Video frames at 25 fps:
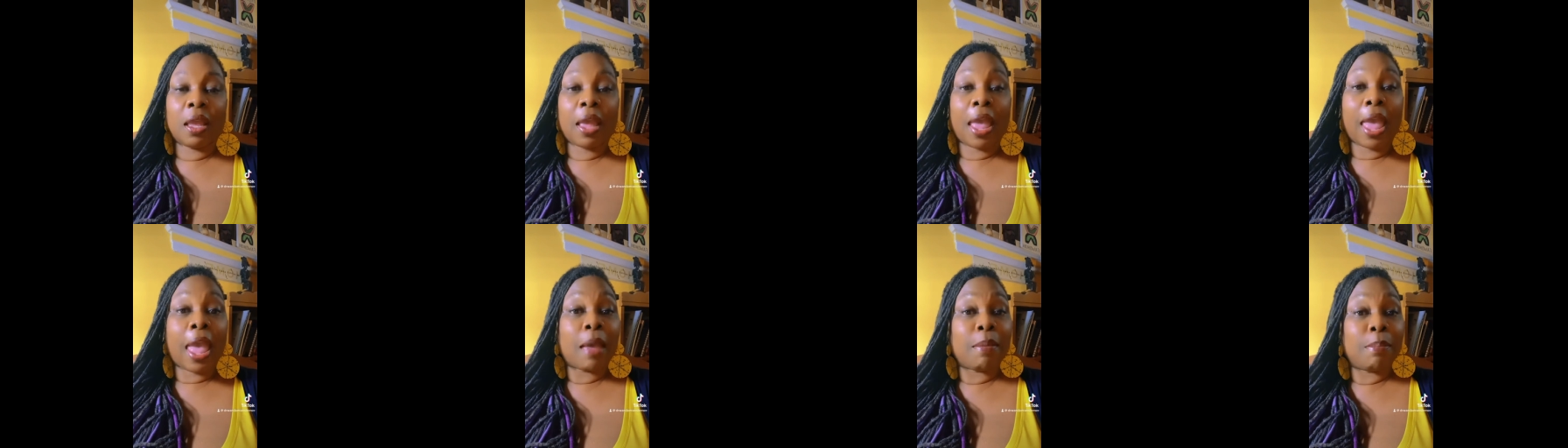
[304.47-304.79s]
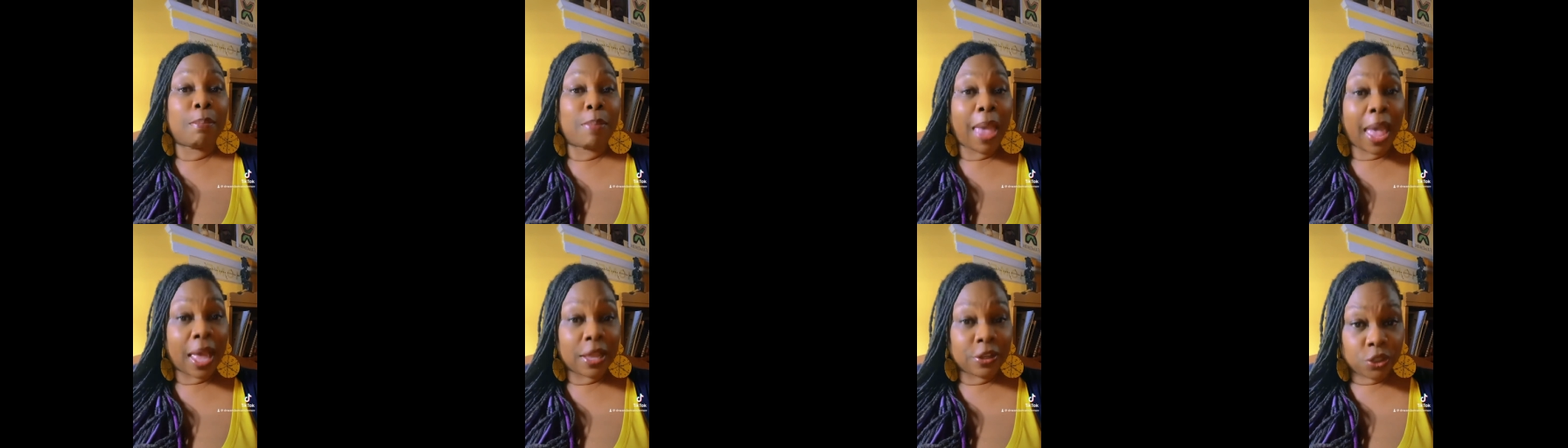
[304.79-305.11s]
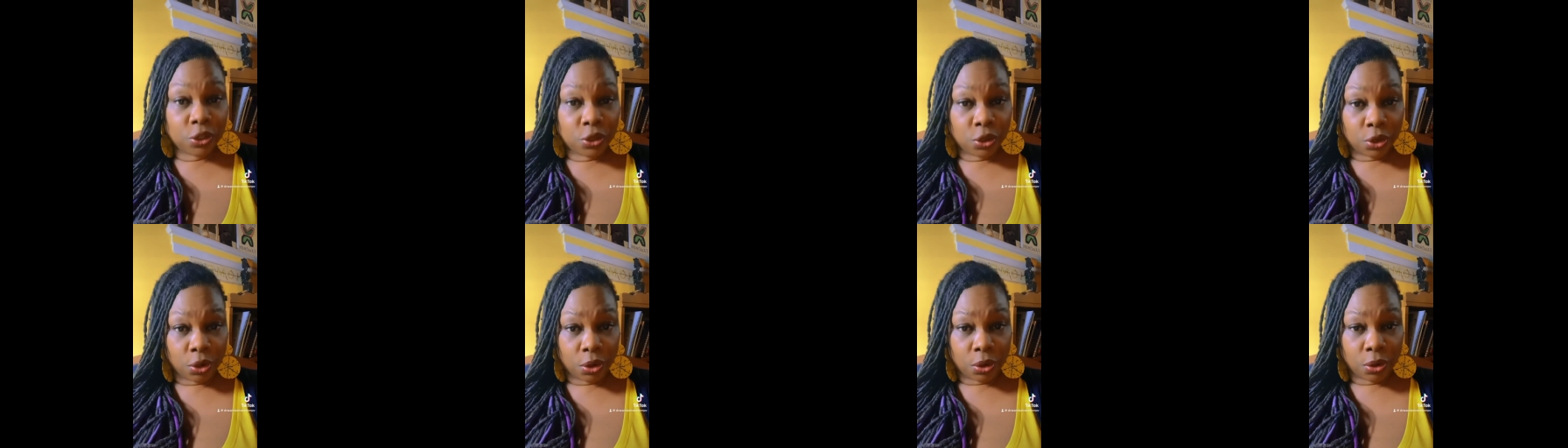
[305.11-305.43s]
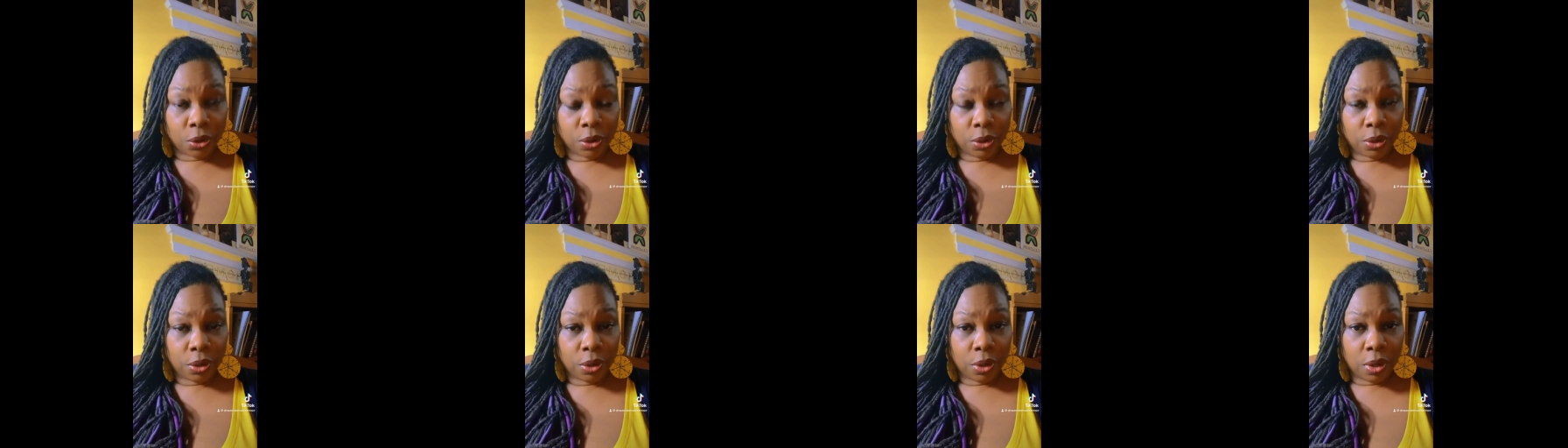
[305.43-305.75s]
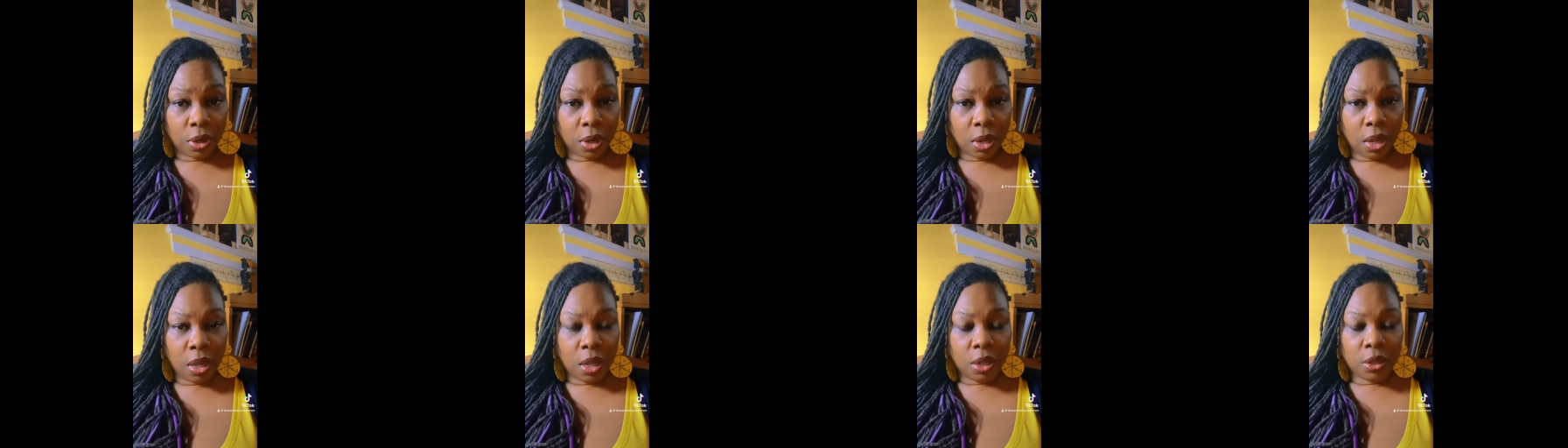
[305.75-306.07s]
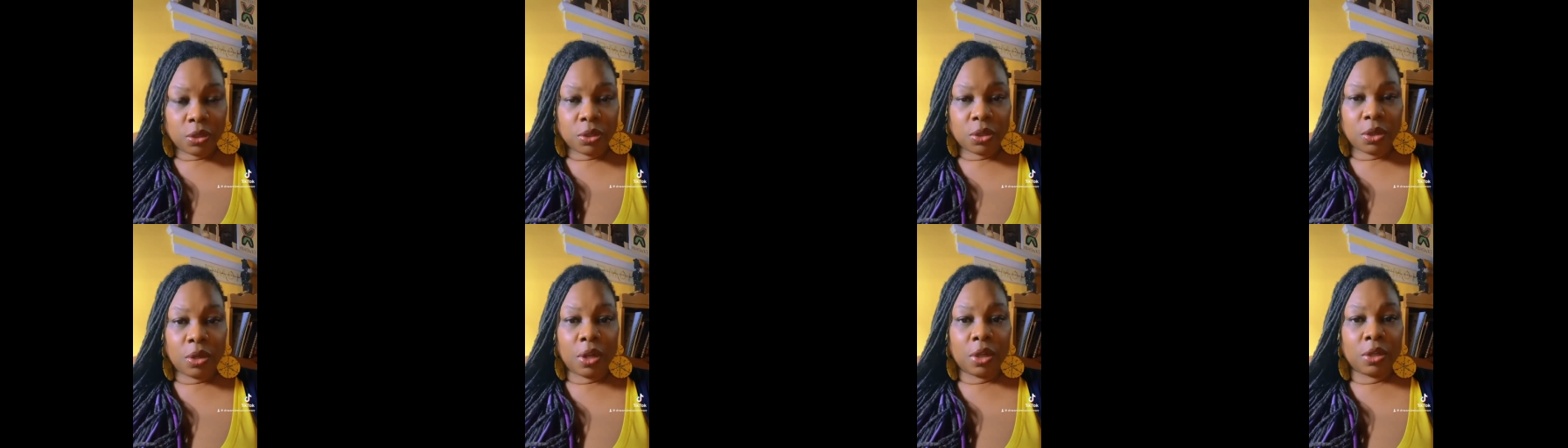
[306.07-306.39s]
ambassador
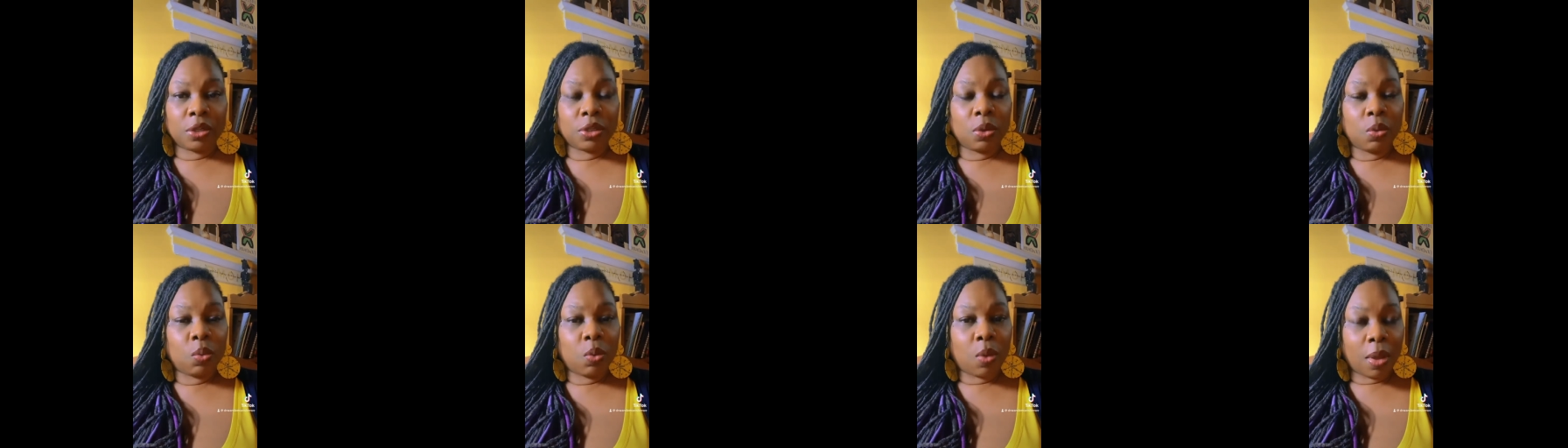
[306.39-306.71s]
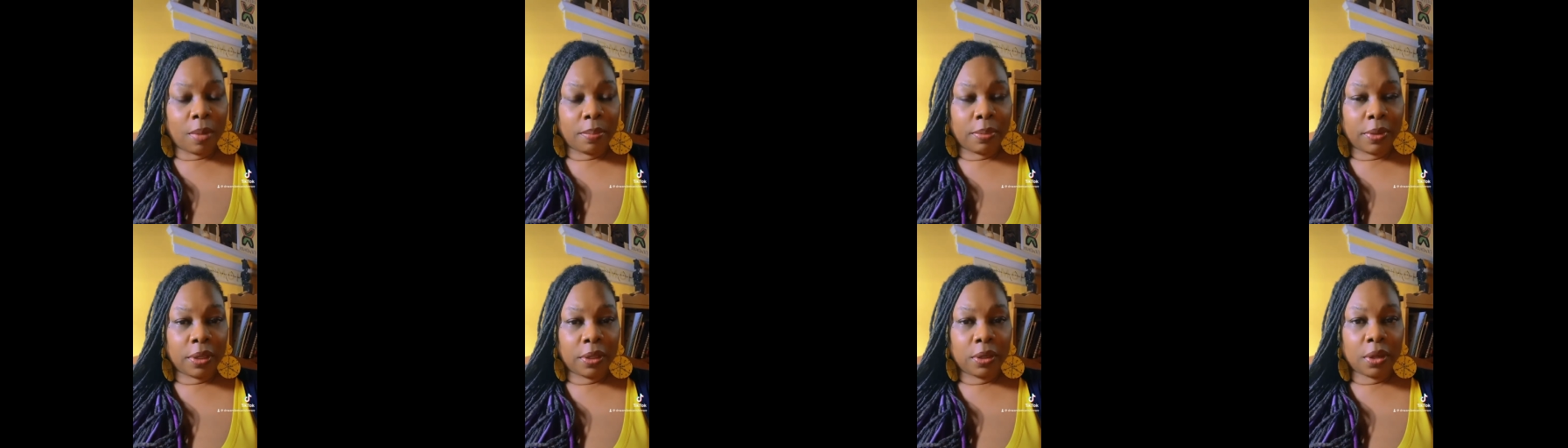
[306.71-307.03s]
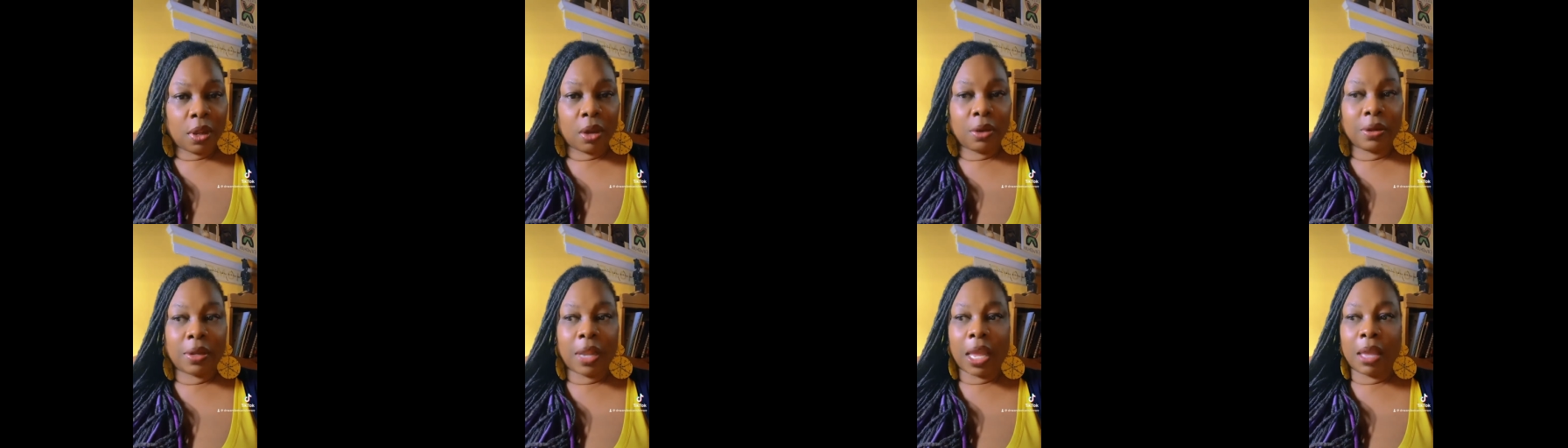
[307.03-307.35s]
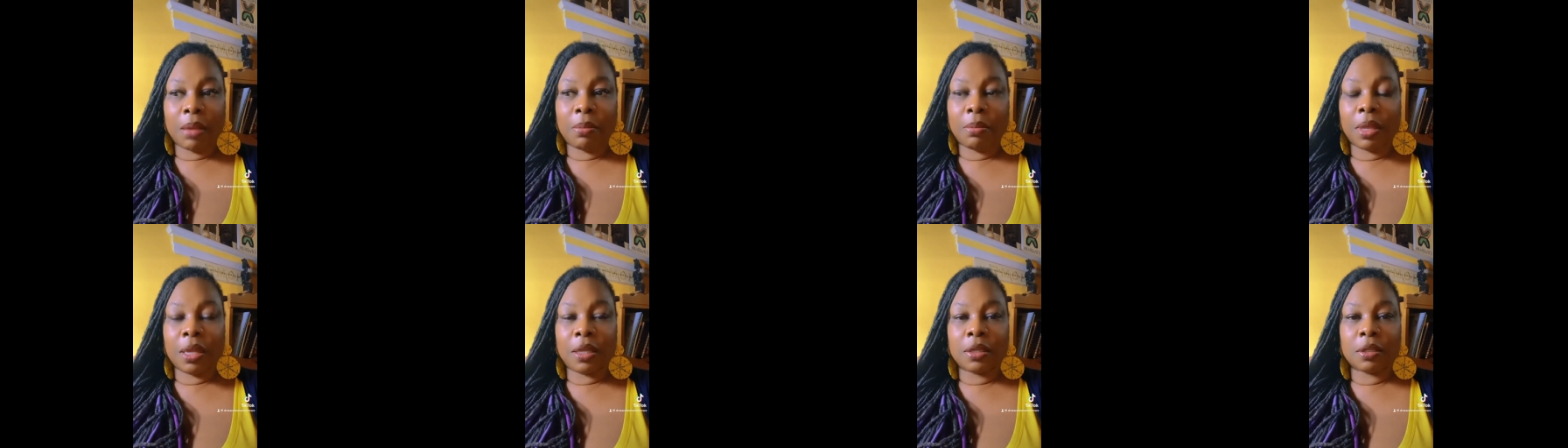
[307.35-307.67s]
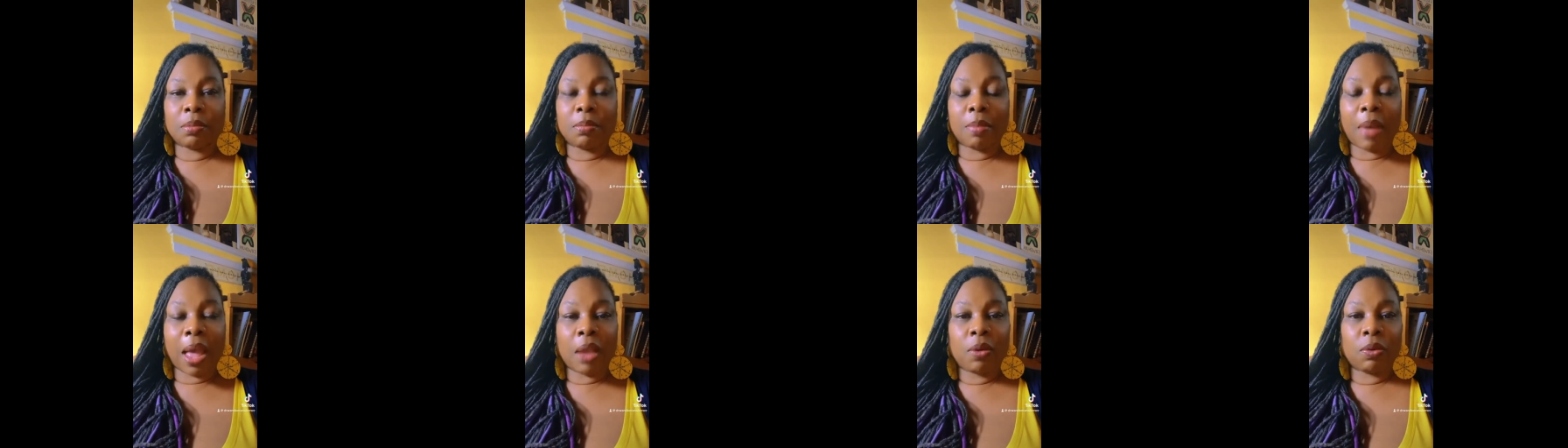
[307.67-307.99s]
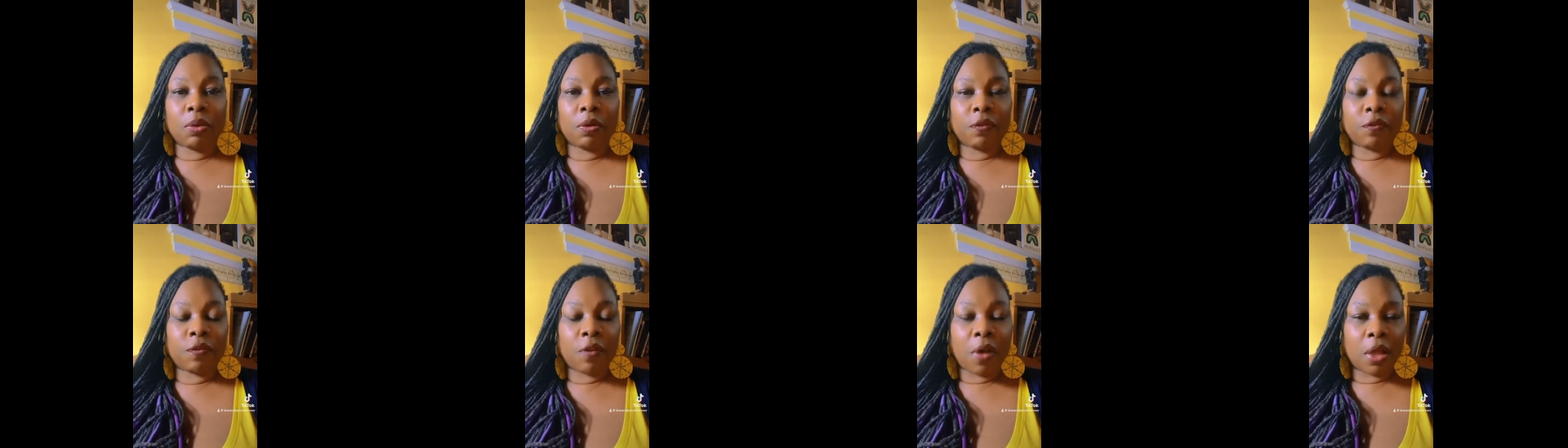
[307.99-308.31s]
so there's a woman, her name is
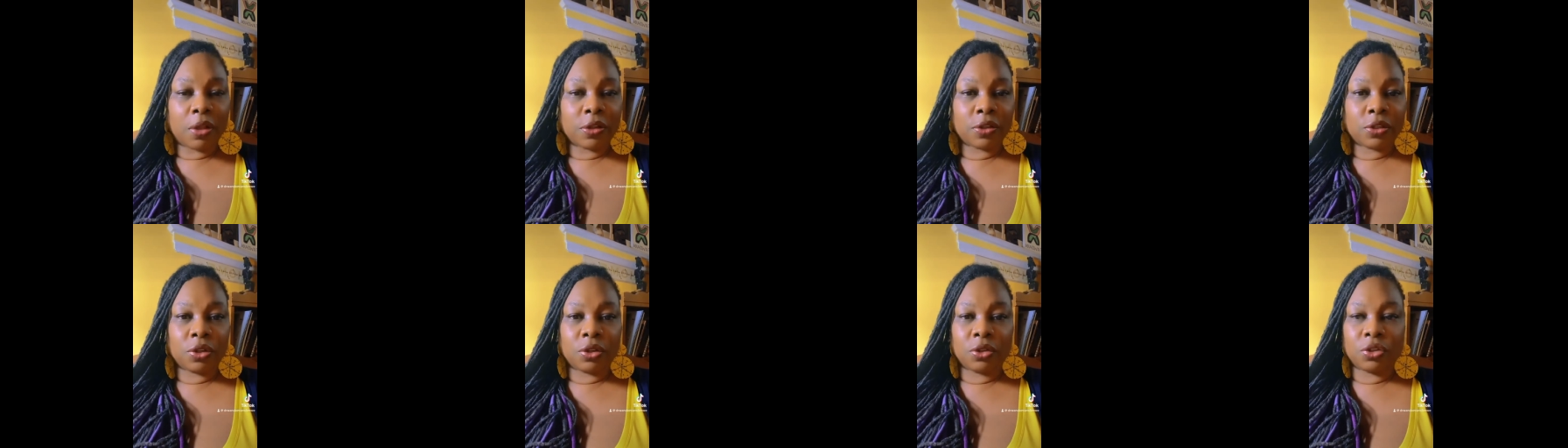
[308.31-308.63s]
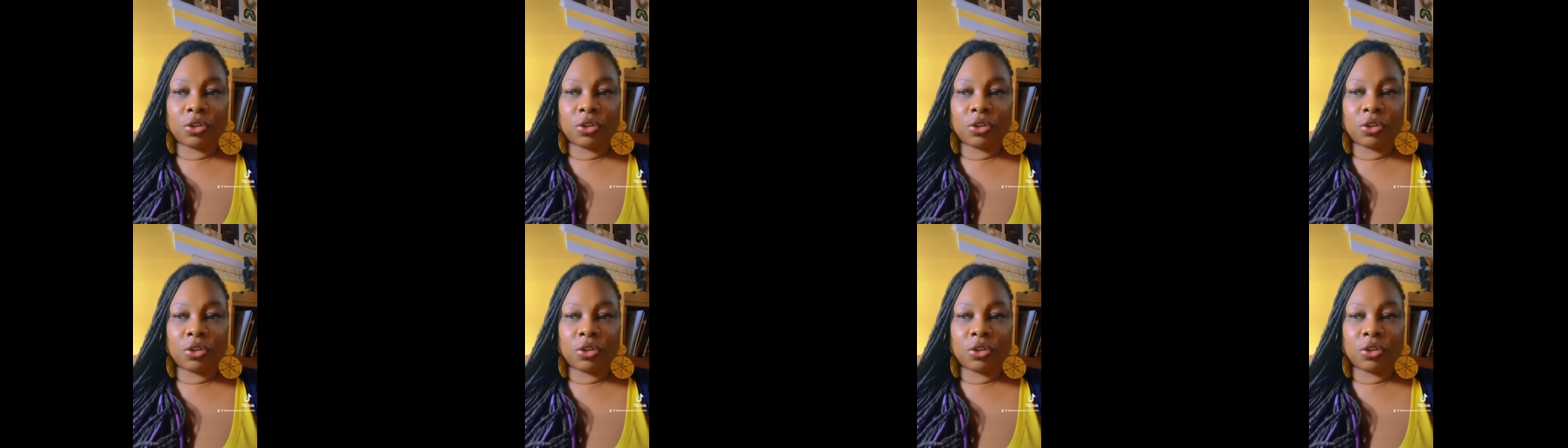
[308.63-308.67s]
Myra Foster.